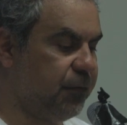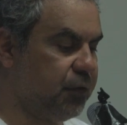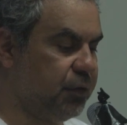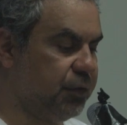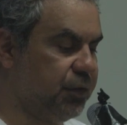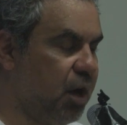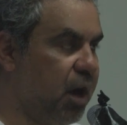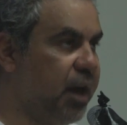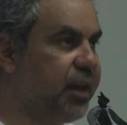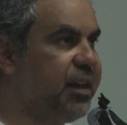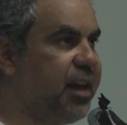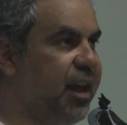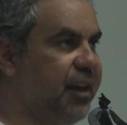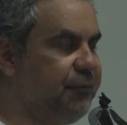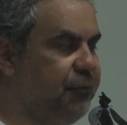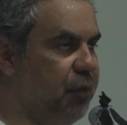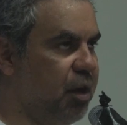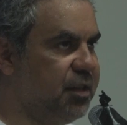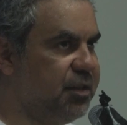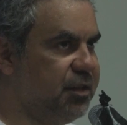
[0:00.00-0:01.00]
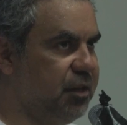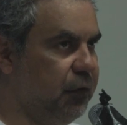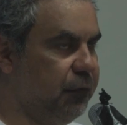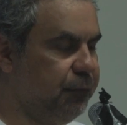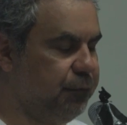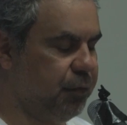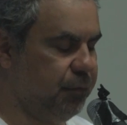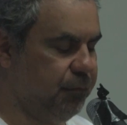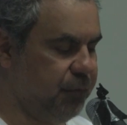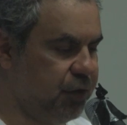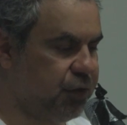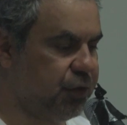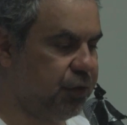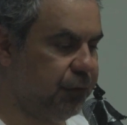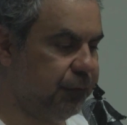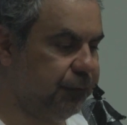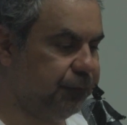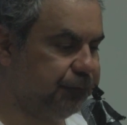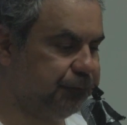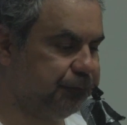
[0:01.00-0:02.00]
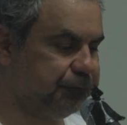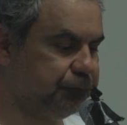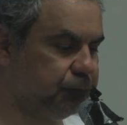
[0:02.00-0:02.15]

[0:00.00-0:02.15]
because I gave myself permission.